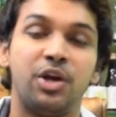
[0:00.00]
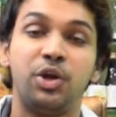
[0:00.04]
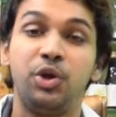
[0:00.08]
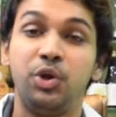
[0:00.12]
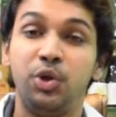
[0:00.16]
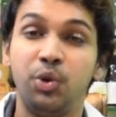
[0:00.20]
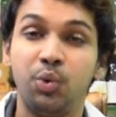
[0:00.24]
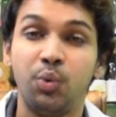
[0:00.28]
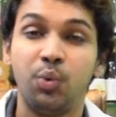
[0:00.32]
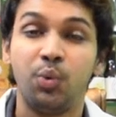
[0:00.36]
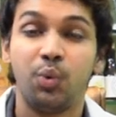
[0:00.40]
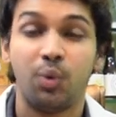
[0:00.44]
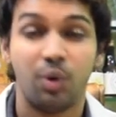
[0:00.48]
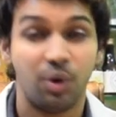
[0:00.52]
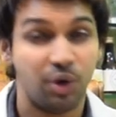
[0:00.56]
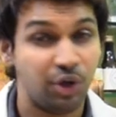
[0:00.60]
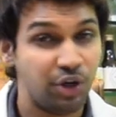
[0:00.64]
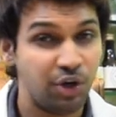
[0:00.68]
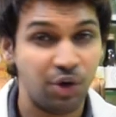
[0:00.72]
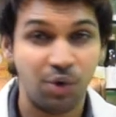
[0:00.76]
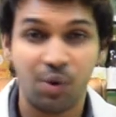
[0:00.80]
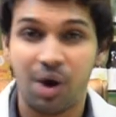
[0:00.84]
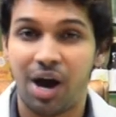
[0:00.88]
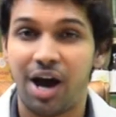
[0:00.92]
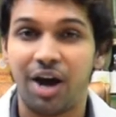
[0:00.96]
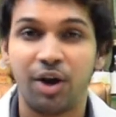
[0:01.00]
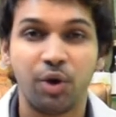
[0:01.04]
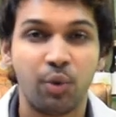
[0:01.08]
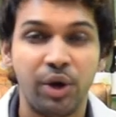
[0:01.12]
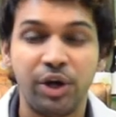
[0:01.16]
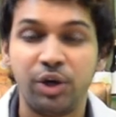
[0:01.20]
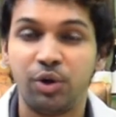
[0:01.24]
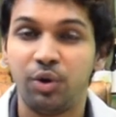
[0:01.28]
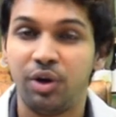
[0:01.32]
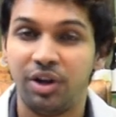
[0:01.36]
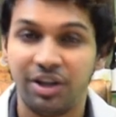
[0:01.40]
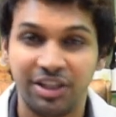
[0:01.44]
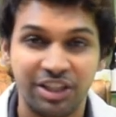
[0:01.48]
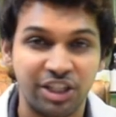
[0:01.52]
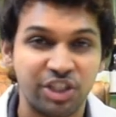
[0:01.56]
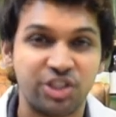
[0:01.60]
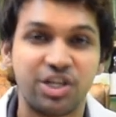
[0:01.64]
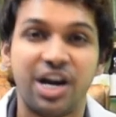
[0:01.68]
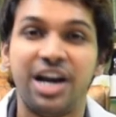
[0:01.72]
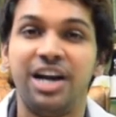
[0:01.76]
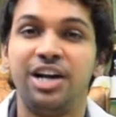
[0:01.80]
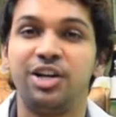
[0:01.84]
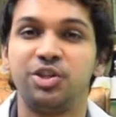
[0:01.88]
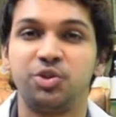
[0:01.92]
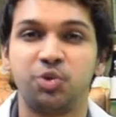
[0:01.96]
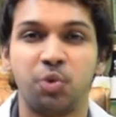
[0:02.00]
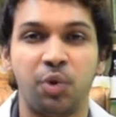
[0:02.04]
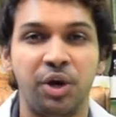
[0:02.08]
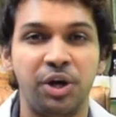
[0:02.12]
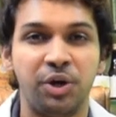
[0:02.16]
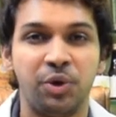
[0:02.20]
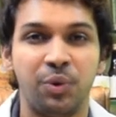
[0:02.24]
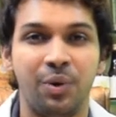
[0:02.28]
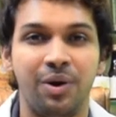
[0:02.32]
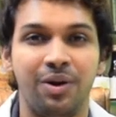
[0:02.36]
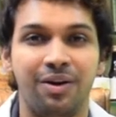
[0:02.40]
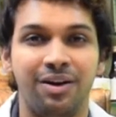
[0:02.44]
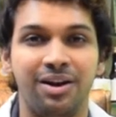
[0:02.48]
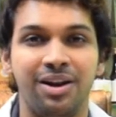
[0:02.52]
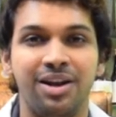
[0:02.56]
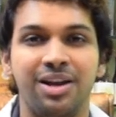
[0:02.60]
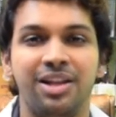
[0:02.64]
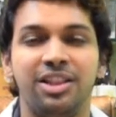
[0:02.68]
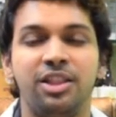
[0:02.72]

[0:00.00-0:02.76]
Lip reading: you are going to learn, the child is going to learn.